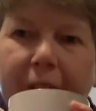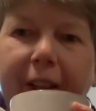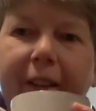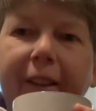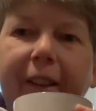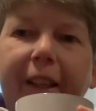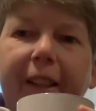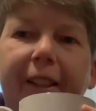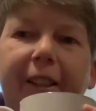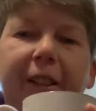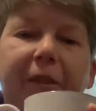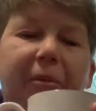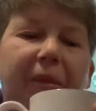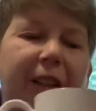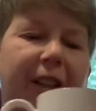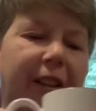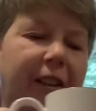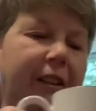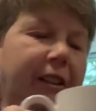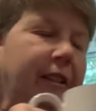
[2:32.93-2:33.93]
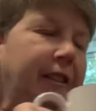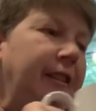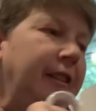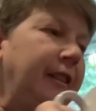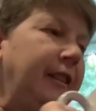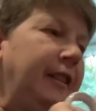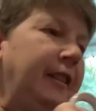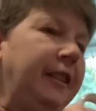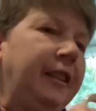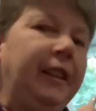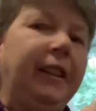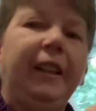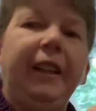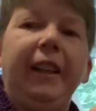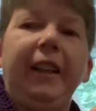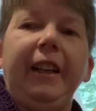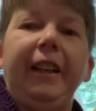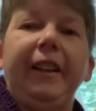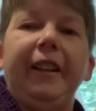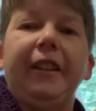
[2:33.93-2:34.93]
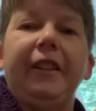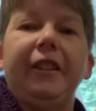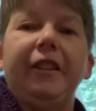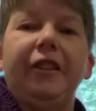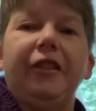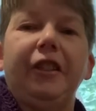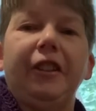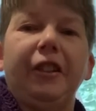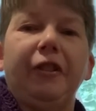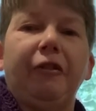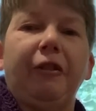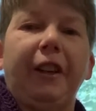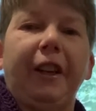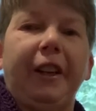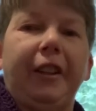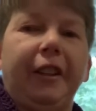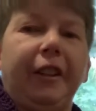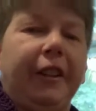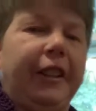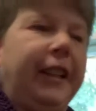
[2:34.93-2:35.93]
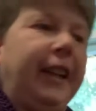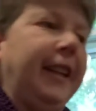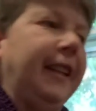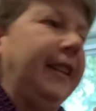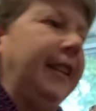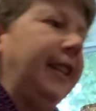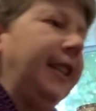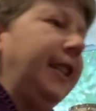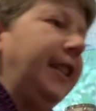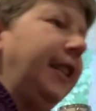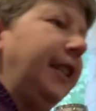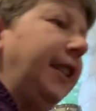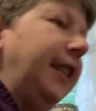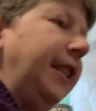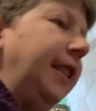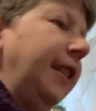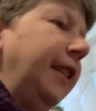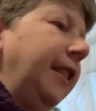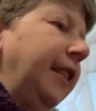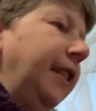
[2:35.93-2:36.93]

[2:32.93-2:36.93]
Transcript: That's better. This is just regular Tetly tea.